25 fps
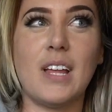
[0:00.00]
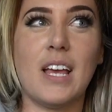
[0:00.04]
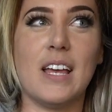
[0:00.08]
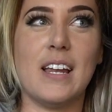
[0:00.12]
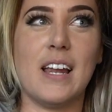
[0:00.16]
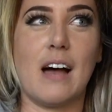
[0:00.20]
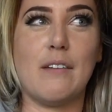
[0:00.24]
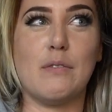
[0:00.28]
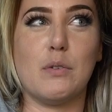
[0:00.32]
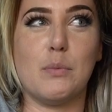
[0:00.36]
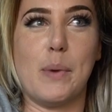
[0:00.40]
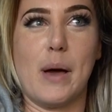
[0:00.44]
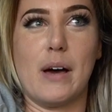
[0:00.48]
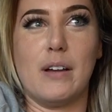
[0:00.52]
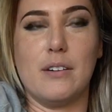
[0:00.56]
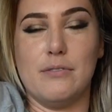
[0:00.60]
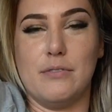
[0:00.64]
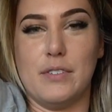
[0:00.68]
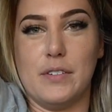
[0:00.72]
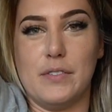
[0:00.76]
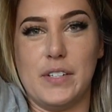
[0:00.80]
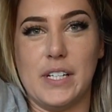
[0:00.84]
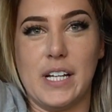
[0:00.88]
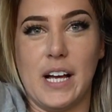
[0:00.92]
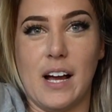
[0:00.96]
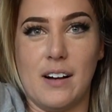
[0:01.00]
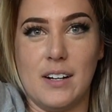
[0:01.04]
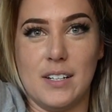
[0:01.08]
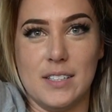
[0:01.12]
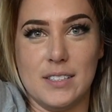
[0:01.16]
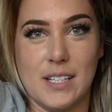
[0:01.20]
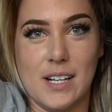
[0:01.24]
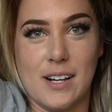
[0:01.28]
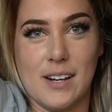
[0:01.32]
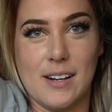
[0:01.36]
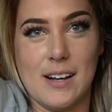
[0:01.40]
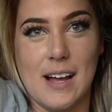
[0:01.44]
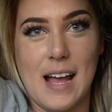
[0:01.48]
and have a mounted 50 cal
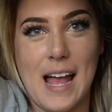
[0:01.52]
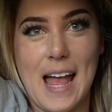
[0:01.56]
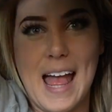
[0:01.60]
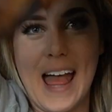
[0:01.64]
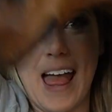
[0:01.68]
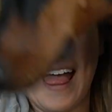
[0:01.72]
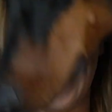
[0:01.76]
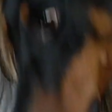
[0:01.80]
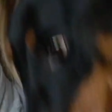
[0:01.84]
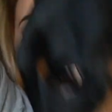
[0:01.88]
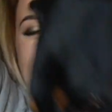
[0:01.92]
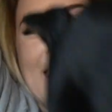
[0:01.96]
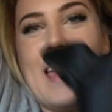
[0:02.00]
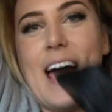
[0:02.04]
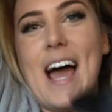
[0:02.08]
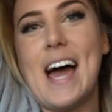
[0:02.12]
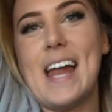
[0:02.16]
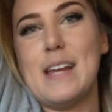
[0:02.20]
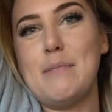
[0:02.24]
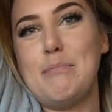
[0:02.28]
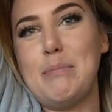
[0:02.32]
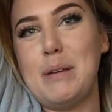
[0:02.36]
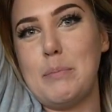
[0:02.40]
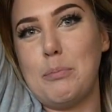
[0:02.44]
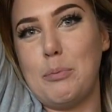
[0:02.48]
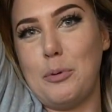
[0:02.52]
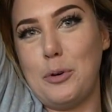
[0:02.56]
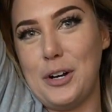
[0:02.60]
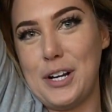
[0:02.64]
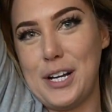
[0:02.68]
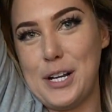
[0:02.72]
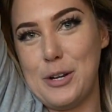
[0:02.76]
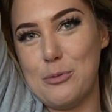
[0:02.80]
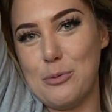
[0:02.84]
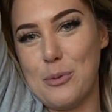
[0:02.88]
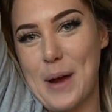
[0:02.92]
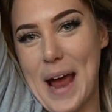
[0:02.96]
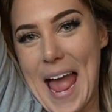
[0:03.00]
in there, that'd be
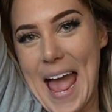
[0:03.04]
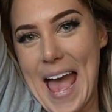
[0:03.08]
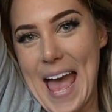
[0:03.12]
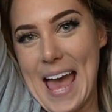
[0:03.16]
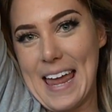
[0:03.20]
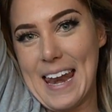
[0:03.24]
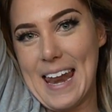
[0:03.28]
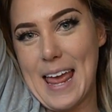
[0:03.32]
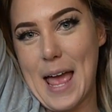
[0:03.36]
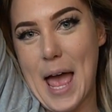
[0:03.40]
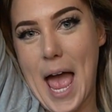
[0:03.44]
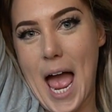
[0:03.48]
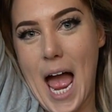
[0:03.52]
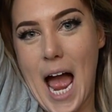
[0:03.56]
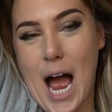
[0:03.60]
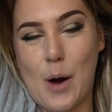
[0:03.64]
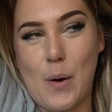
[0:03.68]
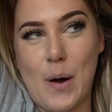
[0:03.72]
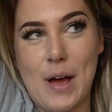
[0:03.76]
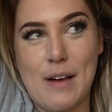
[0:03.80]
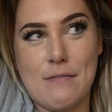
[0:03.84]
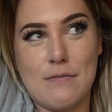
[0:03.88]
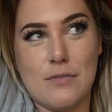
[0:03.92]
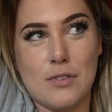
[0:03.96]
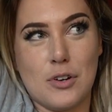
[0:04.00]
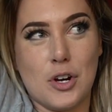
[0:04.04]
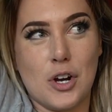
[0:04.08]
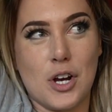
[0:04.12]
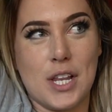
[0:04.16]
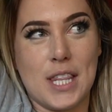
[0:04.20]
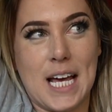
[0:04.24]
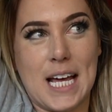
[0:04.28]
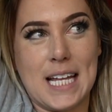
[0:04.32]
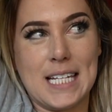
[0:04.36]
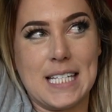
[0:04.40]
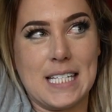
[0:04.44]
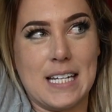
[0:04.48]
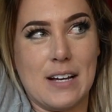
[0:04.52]
pretty rad. However,
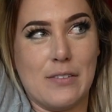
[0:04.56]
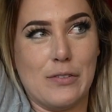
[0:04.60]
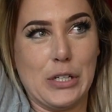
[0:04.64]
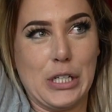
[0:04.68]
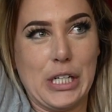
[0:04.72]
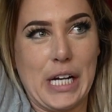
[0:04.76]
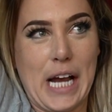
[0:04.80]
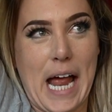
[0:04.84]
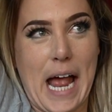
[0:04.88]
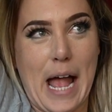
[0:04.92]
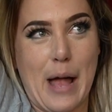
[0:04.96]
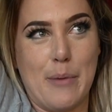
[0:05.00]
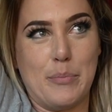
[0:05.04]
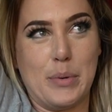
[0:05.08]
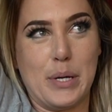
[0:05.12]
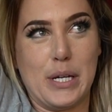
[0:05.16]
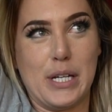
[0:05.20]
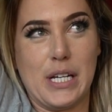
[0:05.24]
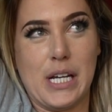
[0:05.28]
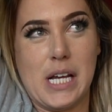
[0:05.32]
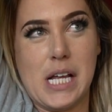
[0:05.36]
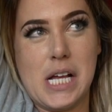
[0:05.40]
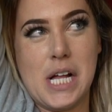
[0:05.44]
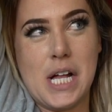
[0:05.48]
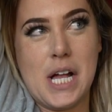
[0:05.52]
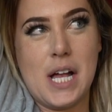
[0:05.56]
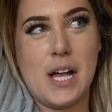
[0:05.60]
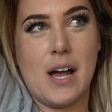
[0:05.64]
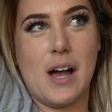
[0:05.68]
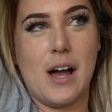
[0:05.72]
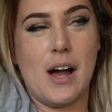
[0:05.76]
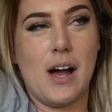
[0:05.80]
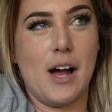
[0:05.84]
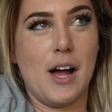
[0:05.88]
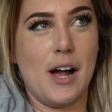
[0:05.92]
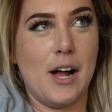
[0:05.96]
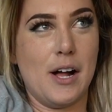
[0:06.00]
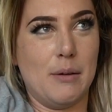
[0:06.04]
that's never gonna happen.
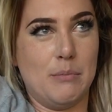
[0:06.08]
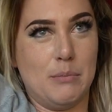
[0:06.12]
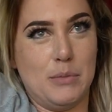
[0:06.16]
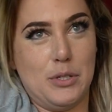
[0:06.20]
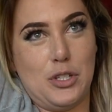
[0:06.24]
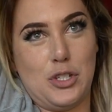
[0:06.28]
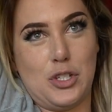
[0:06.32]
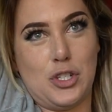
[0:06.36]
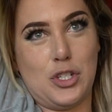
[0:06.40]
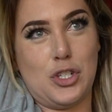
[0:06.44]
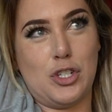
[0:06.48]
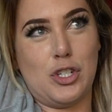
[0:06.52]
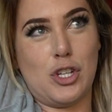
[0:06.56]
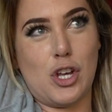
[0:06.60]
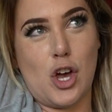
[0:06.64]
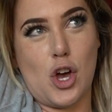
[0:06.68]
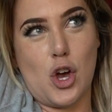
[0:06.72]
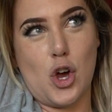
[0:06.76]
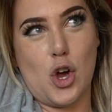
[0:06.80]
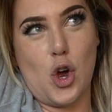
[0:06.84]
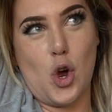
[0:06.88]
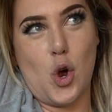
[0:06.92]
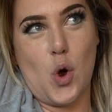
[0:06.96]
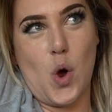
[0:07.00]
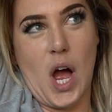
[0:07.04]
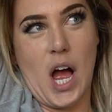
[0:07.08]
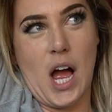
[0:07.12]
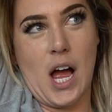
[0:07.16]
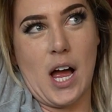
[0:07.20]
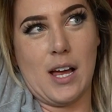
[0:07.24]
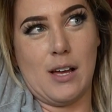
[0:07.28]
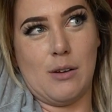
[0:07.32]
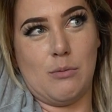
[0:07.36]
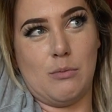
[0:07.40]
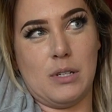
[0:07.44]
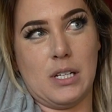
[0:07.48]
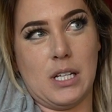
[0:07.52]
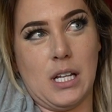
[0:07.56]
So
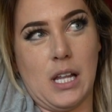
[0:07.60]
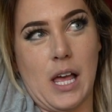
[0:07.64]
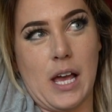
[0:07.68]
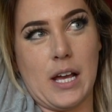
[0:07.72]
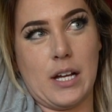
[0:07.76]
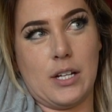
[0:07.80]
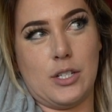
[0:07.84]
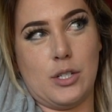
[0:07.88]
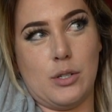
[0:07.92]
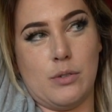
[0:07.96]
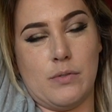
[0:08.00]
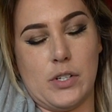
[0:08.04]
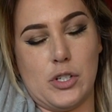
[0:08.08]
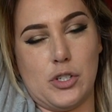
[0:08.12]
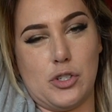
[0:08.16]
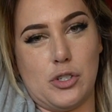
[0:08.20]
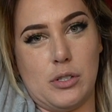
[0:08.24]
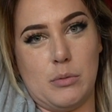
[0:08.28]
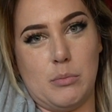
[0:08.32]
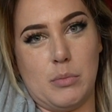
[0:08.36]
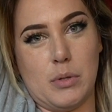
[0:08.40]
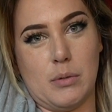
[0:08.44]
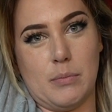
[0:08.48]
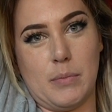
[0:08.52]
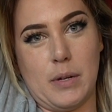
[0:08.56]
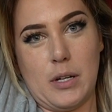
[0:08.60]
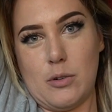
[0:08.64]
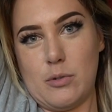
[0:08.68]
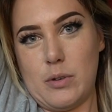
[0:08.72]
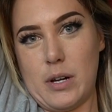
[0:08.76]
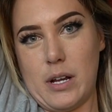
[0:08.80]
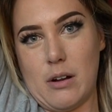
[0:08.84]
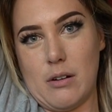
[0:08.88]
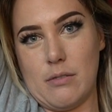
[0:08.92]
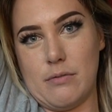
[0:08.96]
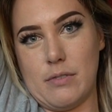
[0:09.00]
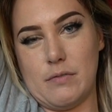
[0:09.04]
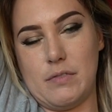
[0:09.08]
I would like to eventually build my own
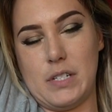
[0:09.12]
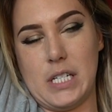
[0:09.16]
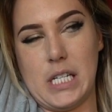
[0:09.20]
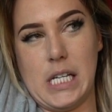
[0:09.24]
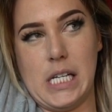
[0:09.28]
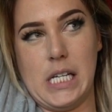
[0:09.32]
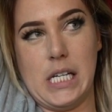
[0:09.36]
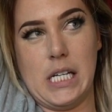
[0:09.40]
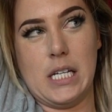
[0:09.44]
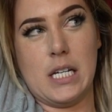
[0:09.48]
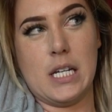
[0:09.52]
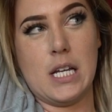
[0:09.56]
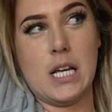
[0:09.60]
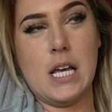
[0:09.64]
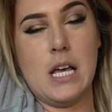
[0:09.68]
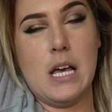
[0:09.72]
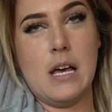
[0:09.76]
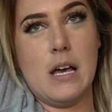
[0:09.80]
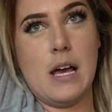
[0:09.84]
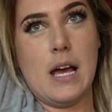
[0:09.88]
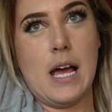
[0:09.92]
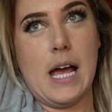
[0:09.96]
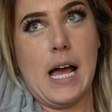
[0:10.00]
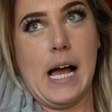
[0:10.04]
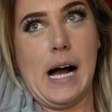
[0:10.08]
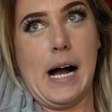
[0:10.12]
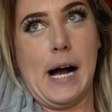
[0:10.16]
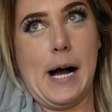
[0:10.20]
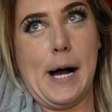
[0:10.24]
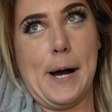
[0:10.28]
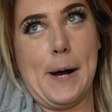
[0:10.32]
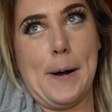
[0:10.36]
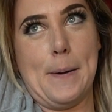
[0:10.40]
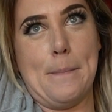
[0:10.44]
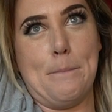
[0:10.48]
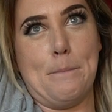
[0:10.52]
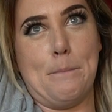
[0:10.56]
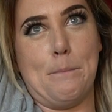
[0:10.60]
AR-15.
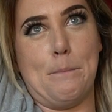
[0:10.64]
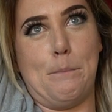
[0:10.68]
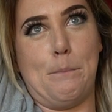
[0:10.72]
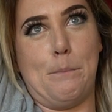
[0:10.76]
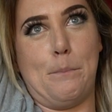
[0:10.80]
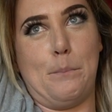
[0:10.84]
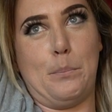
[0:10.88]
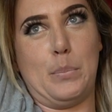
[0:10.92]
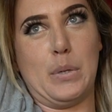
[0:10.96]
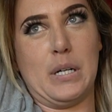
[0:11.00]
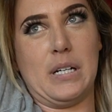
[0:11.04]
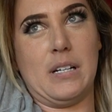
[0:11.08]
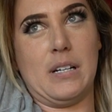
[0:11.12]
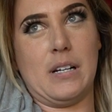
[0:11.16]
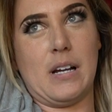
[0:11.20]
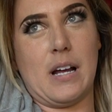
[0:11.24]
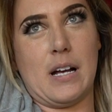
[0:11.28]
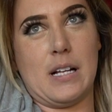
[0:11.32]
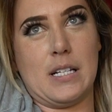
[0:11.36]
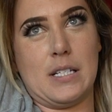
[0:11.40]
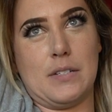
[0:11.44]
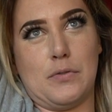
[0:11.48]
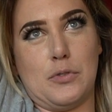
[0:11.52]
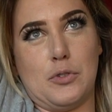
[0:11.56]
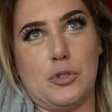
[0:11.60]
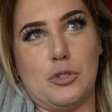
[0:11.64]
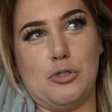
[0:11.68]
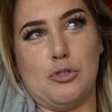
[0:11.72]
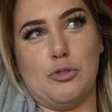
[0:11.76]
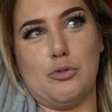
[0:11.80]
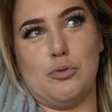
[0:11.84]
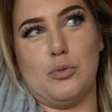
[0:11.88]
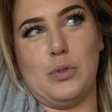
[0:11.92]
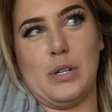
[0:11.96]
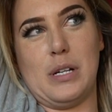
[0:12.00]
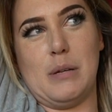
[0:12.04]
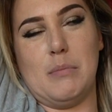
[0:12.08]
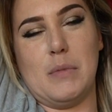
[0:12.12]
But as for
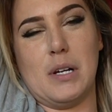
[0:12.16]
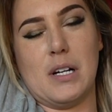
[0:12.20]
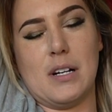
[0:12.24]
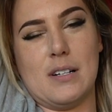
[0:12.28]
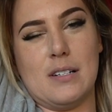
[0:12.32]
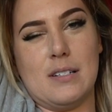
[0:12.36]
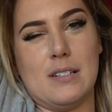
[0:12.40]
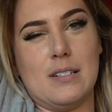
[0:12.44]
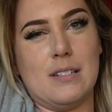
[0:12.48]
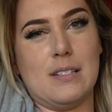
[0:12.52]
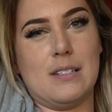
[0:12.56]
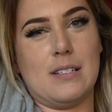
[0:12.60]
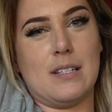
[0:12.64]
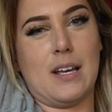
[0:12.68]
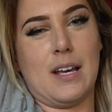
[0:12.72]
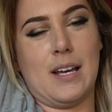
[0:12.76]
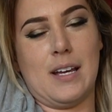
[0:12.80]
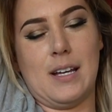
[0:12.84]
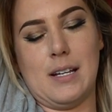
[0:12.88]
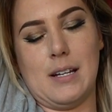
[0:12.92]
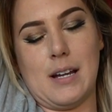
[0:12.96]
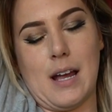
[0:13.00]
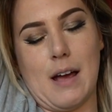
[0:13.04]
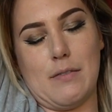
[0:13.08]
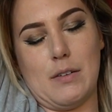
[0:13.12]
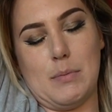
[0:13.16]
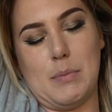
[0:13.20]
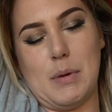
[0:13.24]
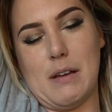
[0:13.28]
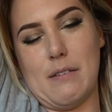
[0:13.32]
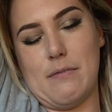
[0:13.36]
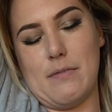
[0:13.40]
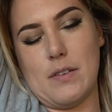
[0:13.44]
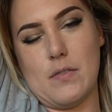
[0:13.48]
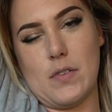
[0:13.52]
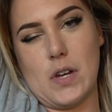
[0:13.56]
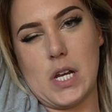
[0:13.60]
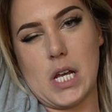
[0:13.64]
dream guns, I'd have to be
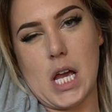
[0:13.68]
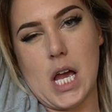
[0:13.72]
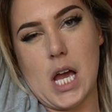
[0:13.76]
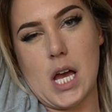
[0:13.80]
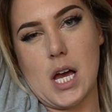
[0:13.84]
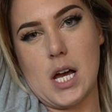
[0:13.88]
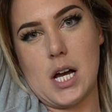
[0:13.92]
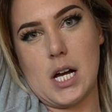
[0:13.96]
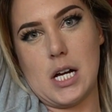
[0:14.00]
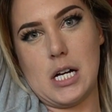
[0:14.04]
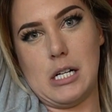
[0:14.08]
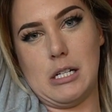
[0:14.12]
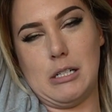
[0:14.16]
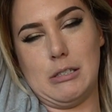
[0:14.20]
a 50 cal.